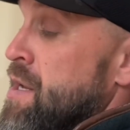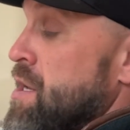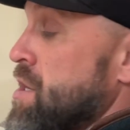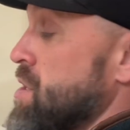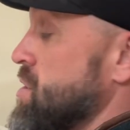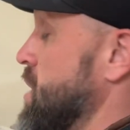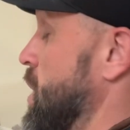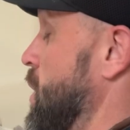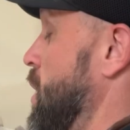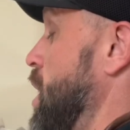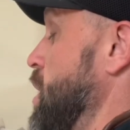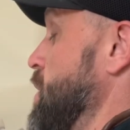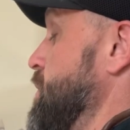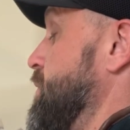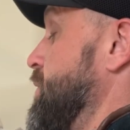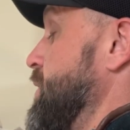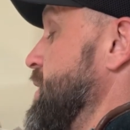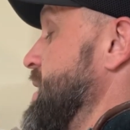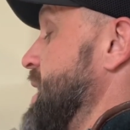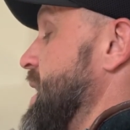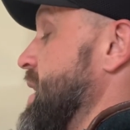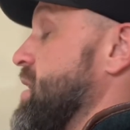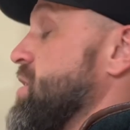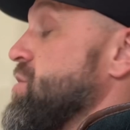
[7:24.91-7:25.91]
So
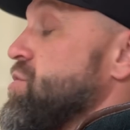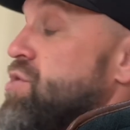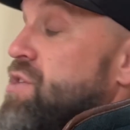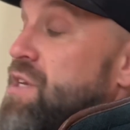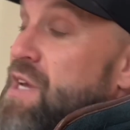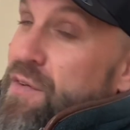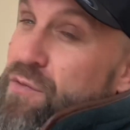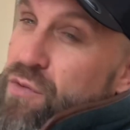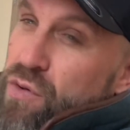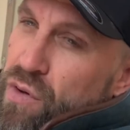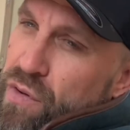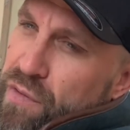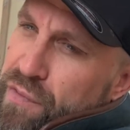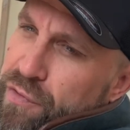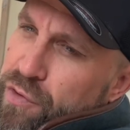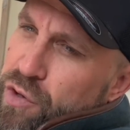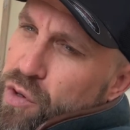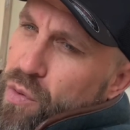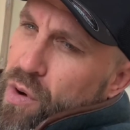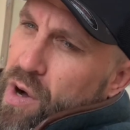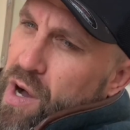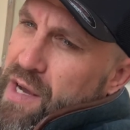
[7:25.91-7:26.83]
hopefully that could just give you a few